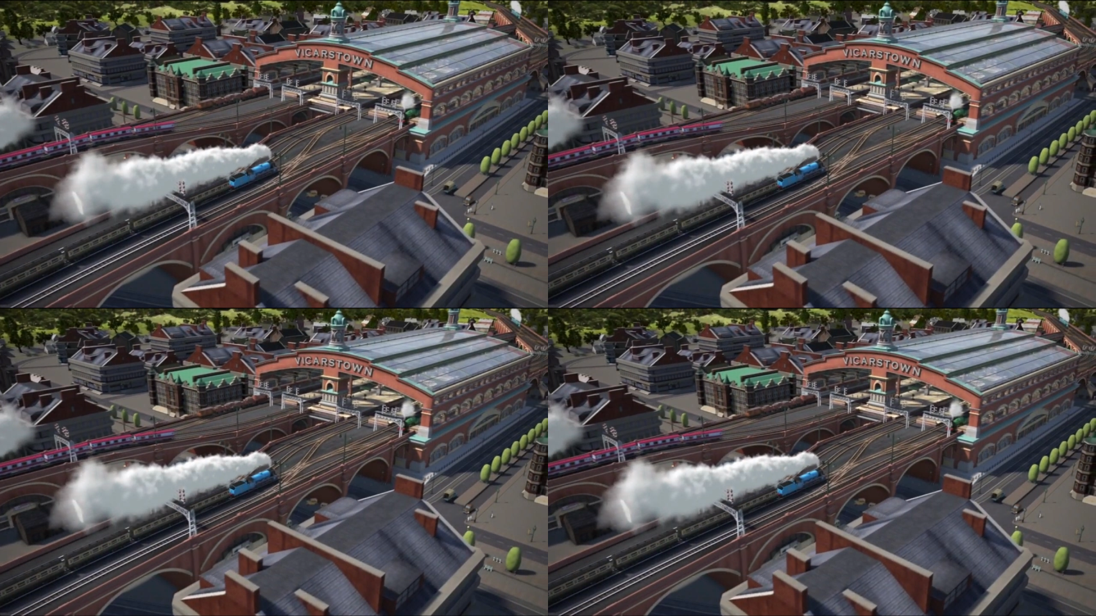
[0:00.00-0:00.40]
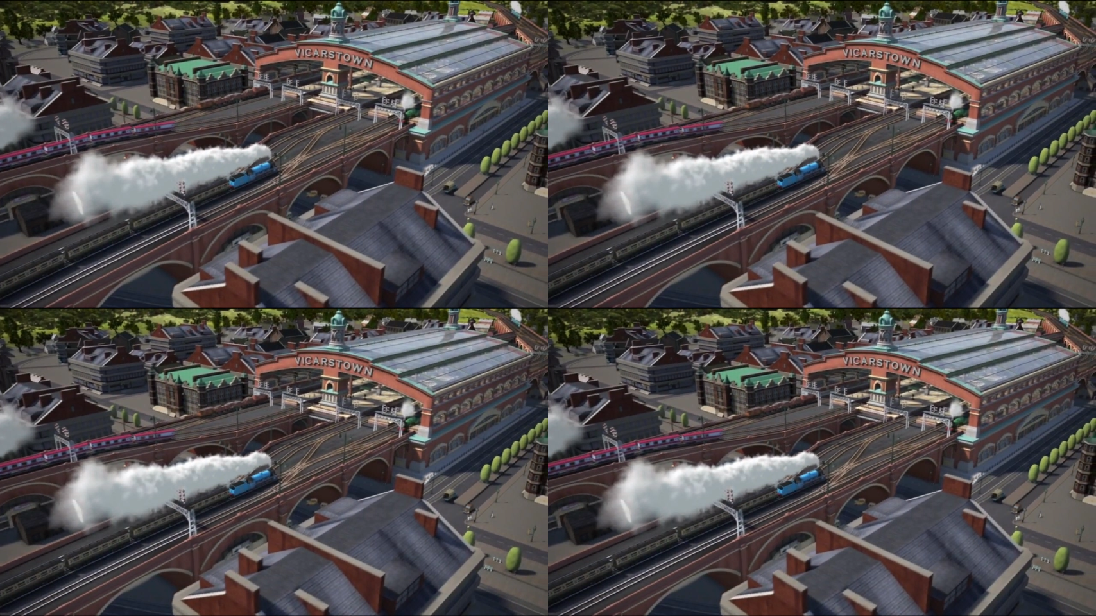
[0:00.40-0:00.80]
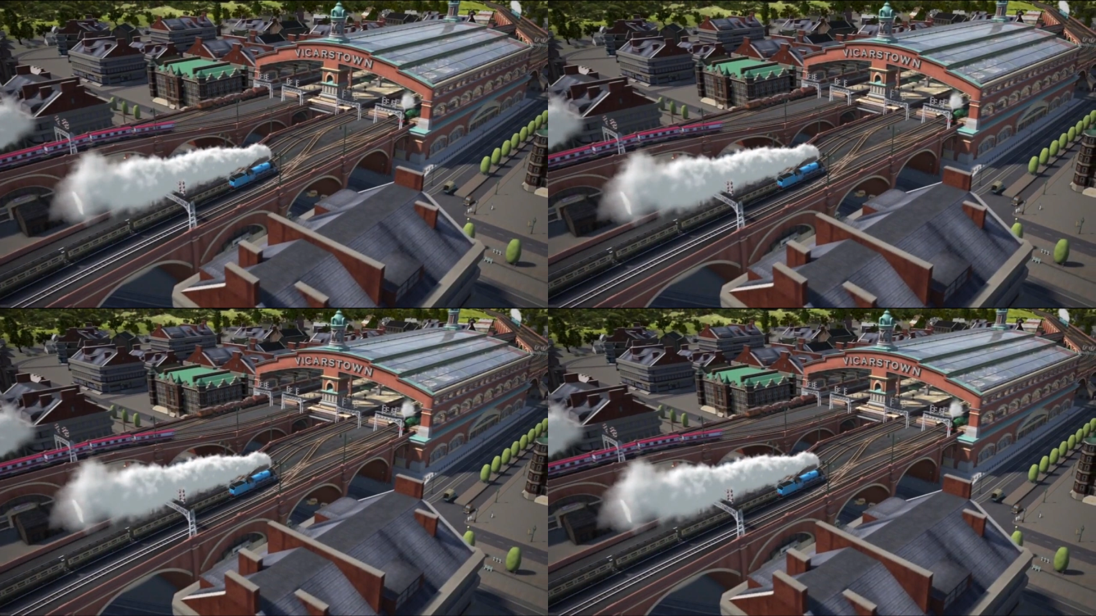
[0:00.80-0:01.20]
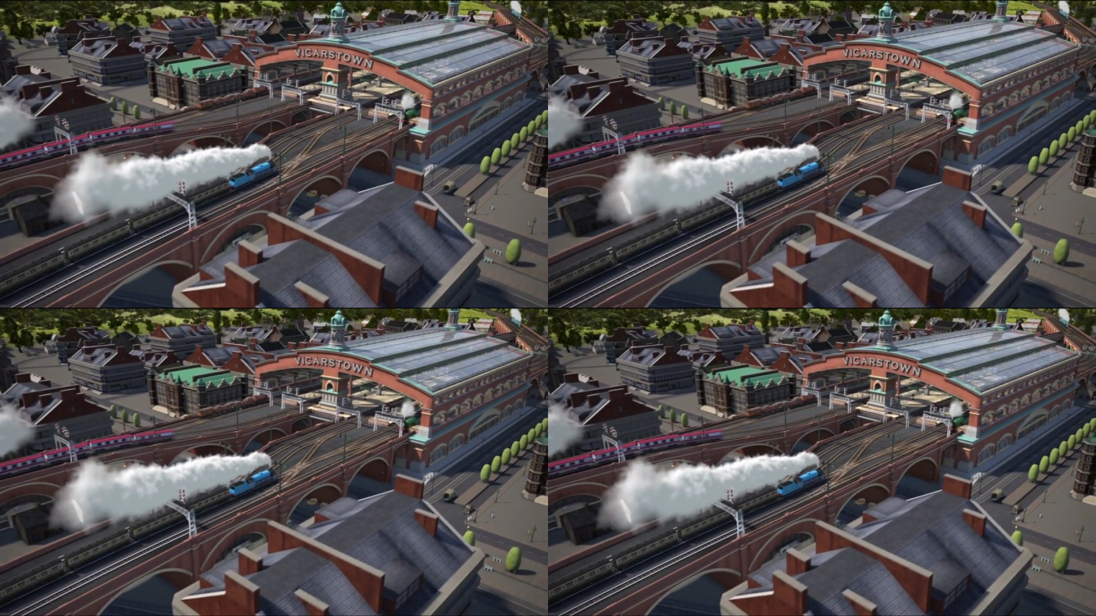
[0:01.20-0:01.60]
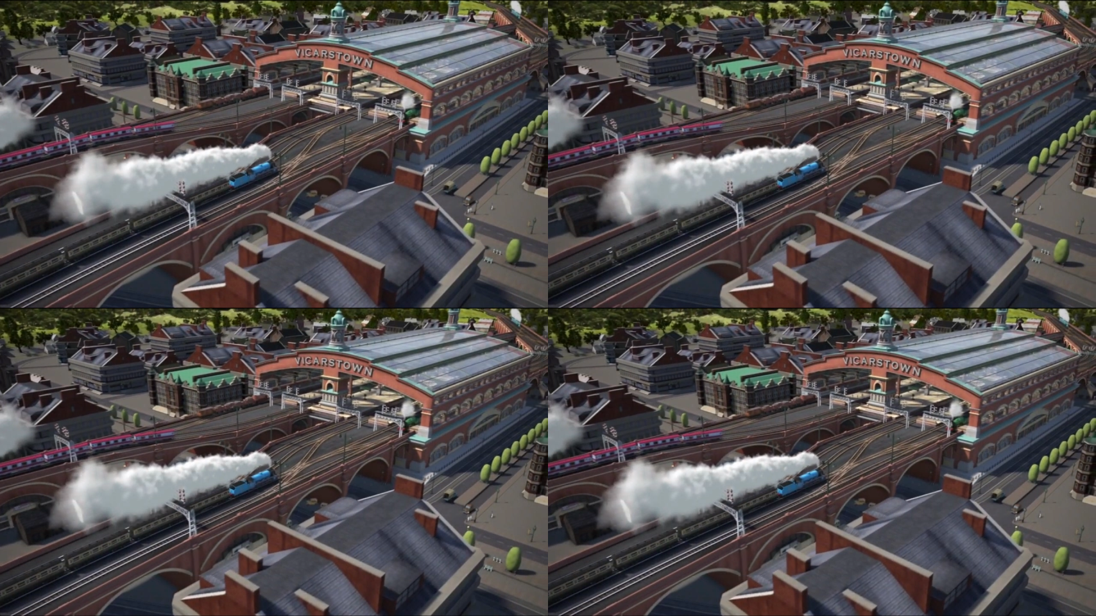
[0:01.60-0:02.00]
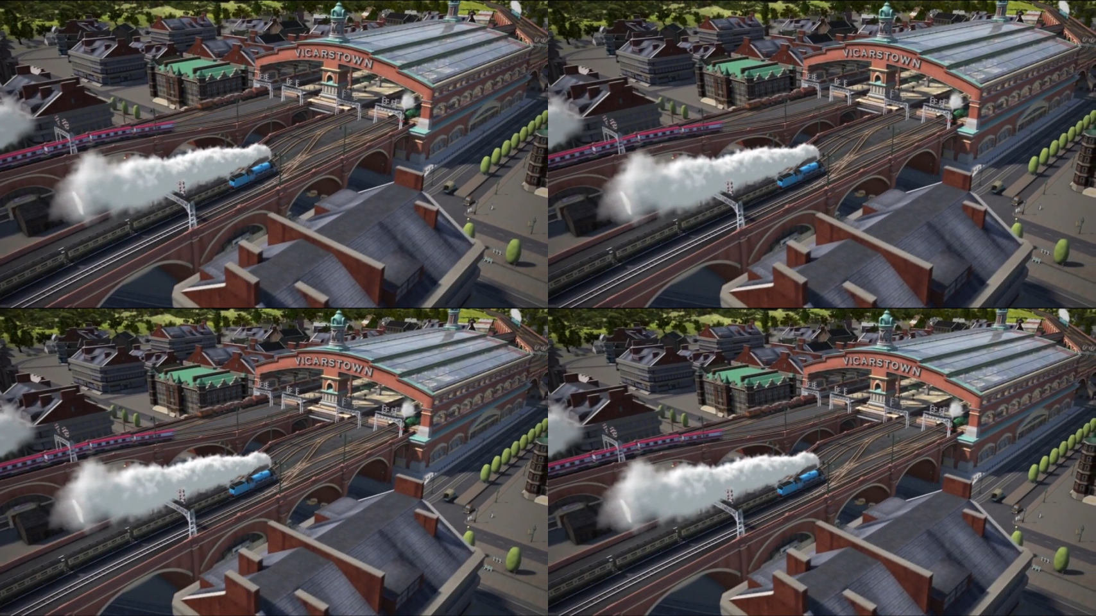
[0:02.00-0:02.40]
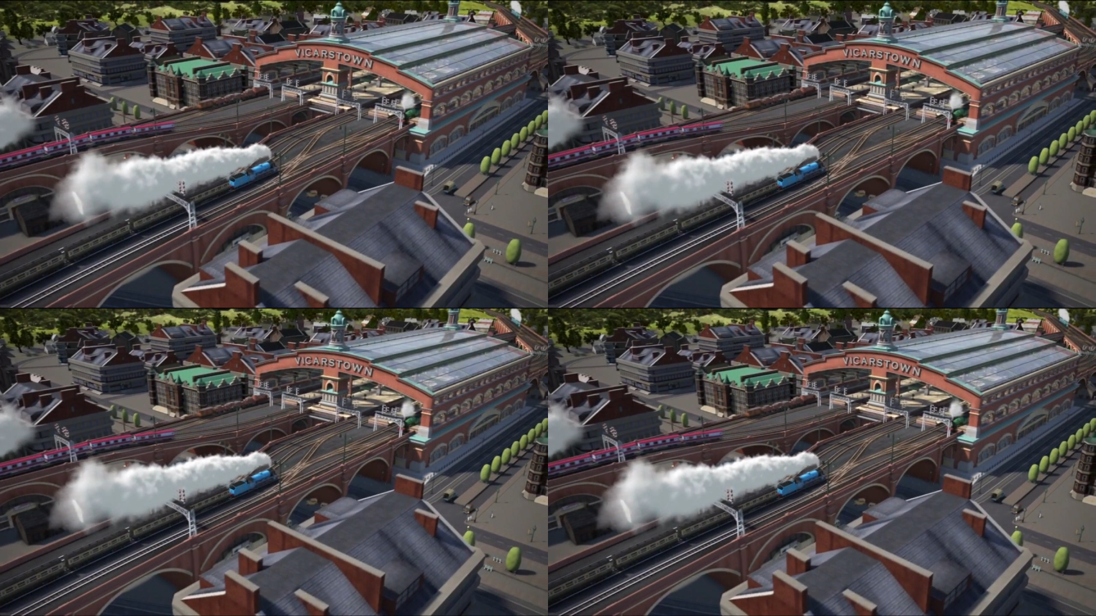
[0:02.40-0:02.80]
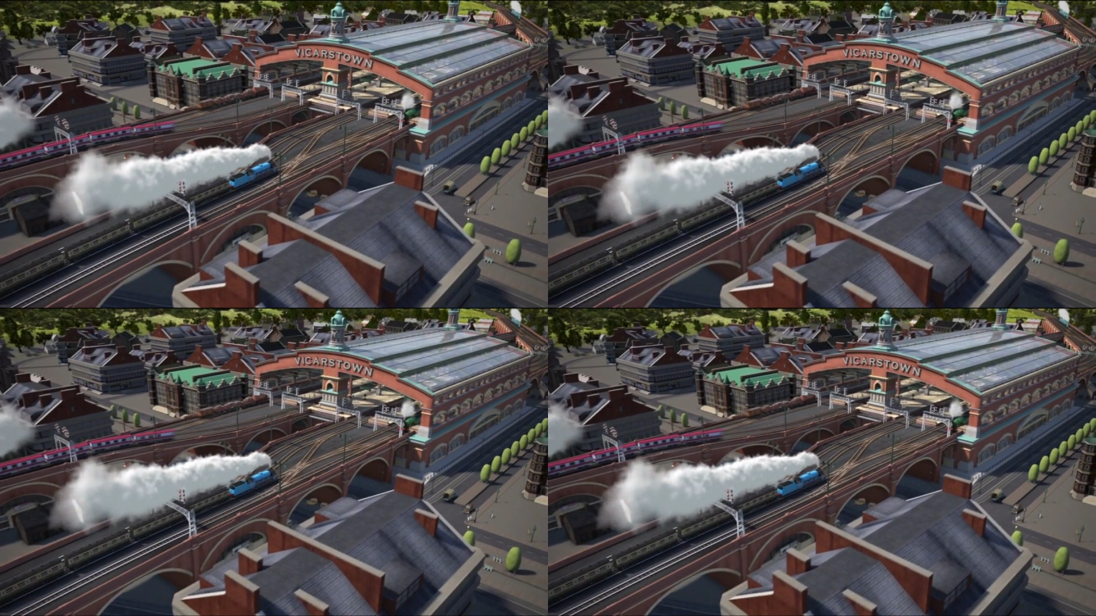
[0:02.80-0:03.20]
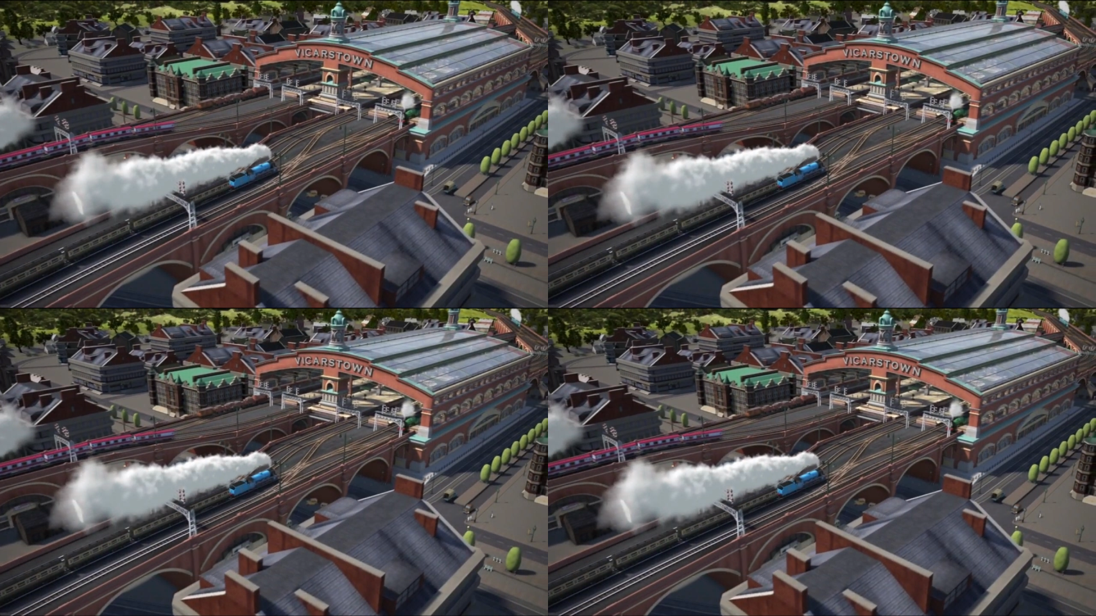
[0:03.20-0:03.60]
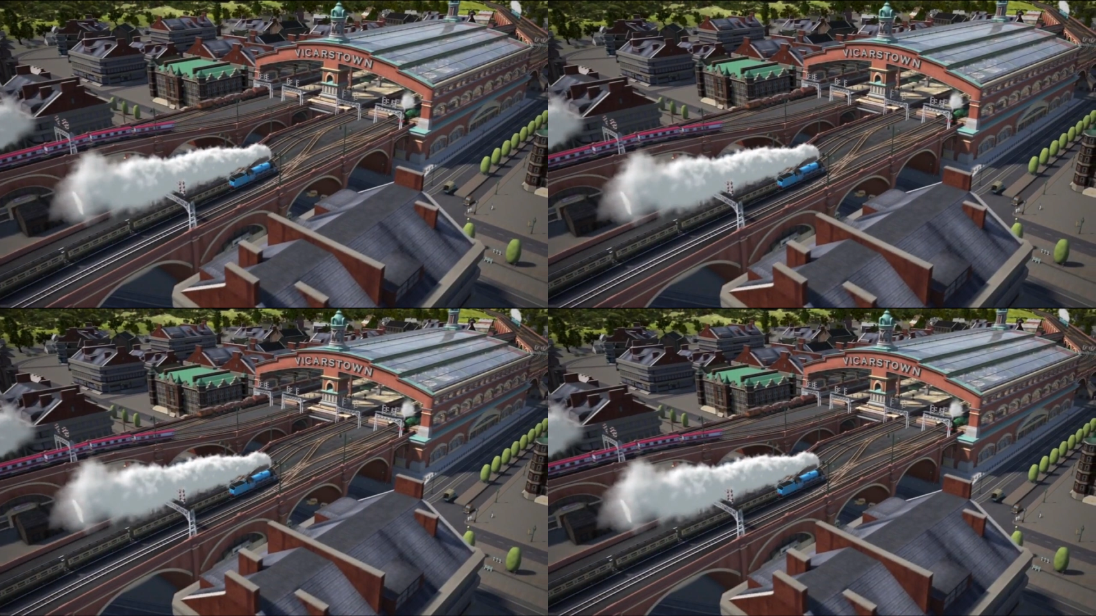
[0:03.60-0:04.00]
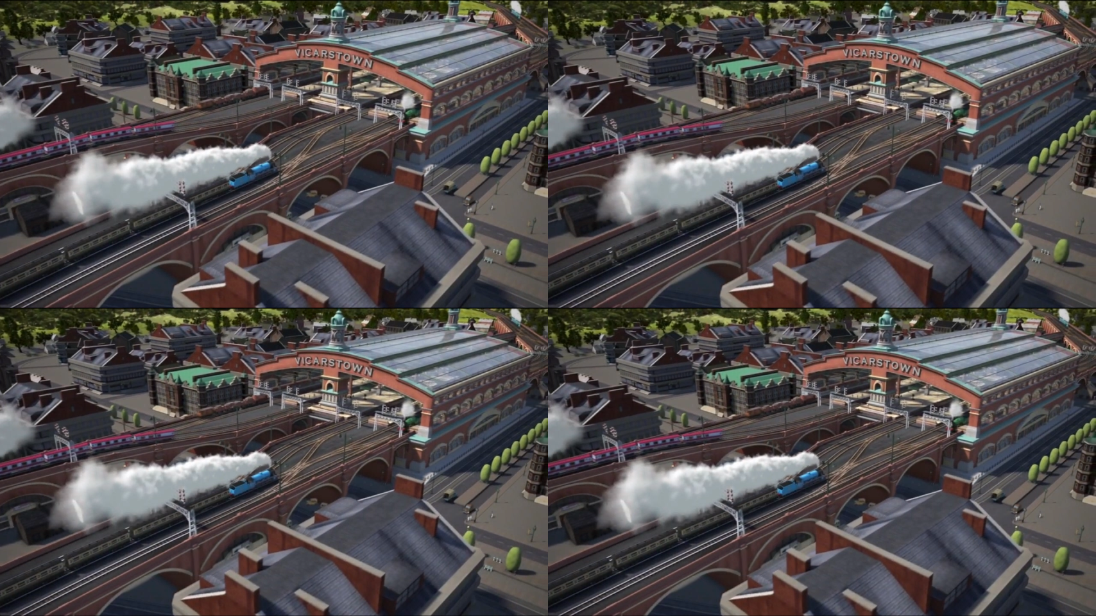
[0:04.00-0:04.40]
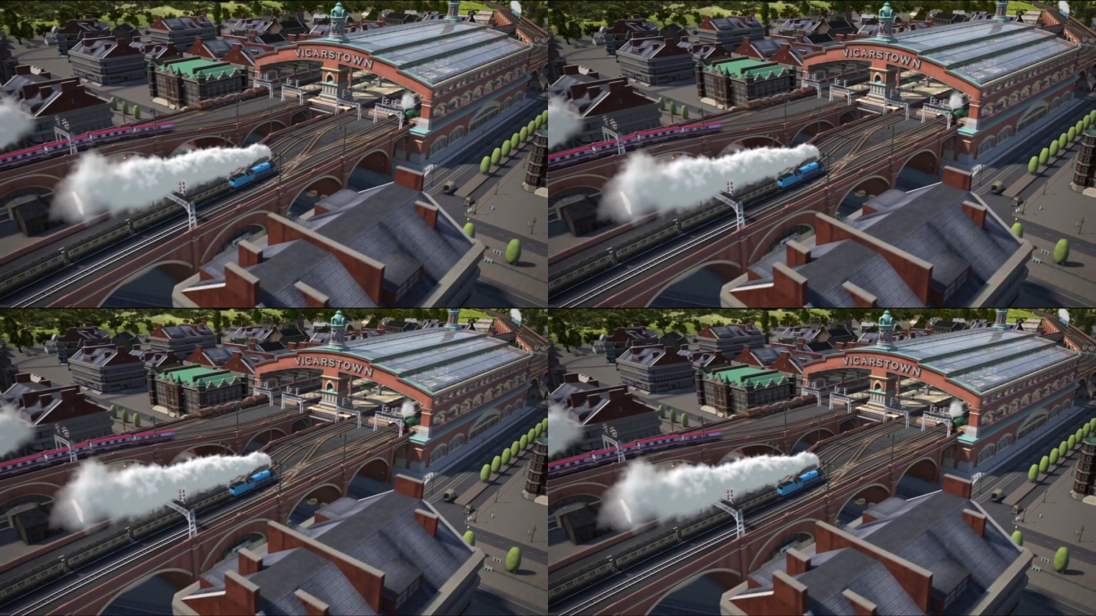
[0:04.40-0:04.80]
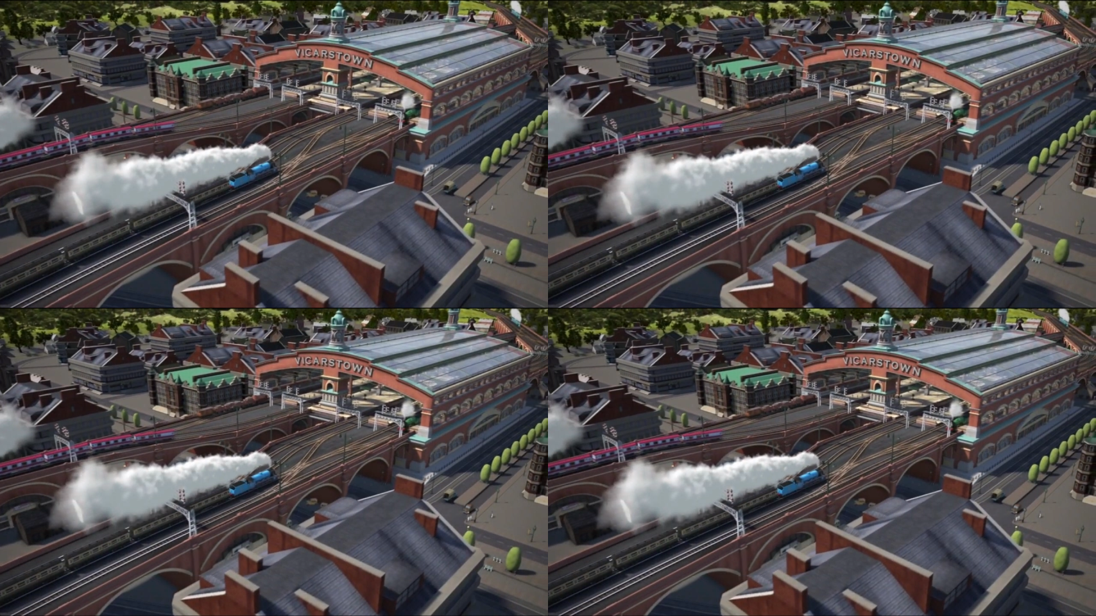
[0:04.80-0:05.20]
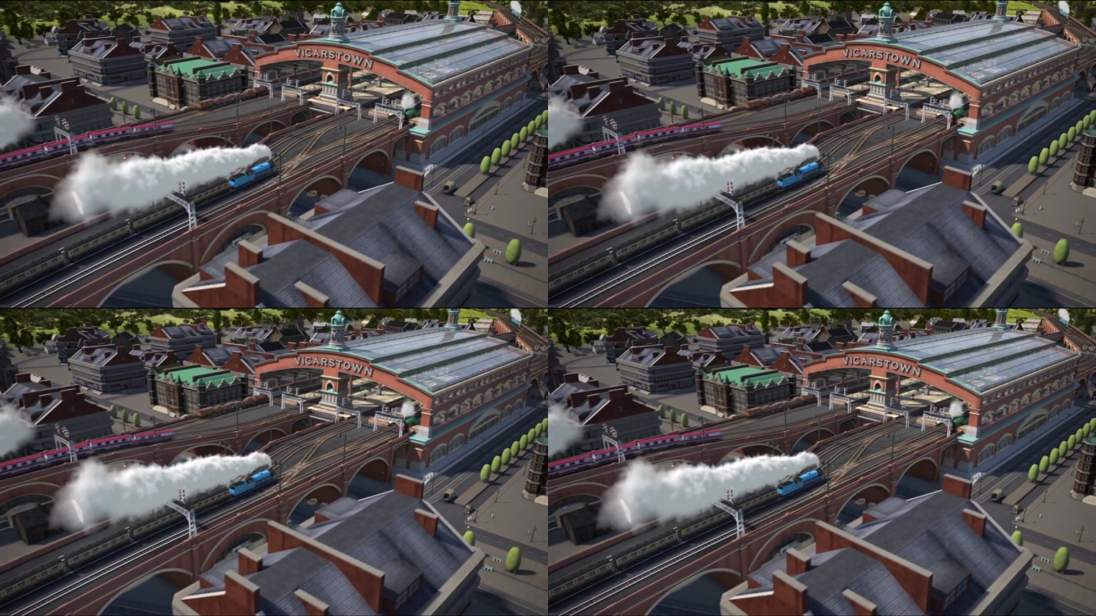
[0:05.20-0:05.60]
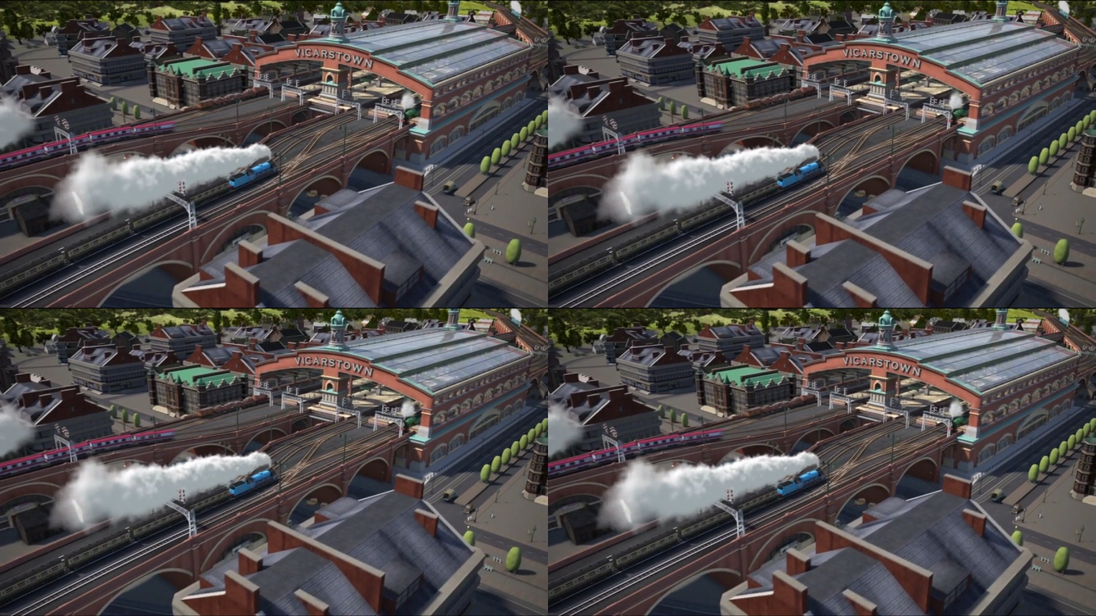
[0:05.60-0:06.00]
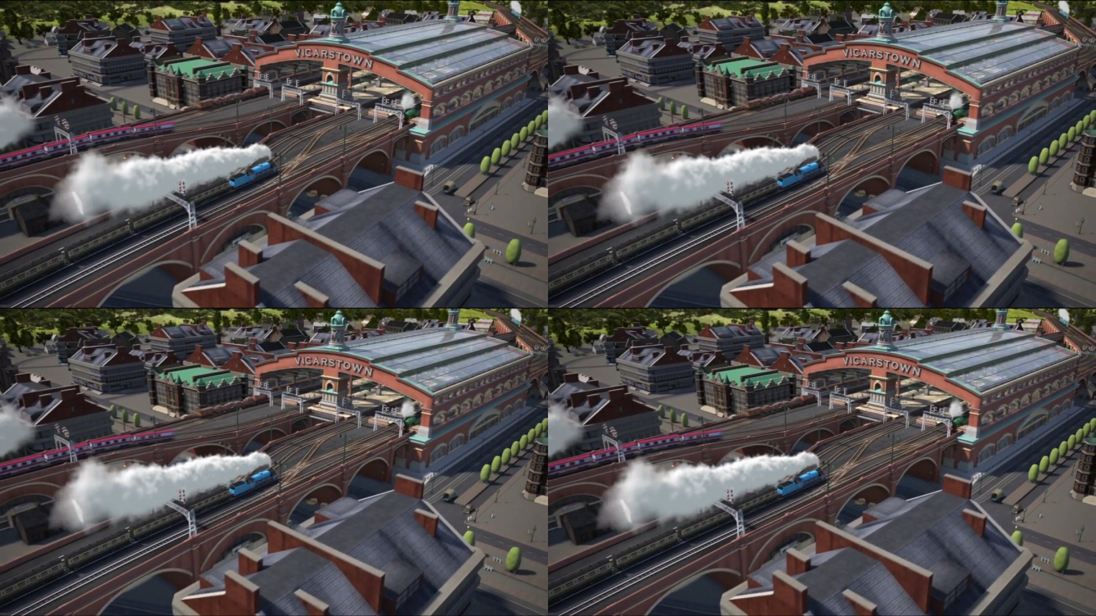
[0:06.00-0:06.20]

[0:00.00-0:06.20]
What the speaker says: No face is visible, so there are no lips to read.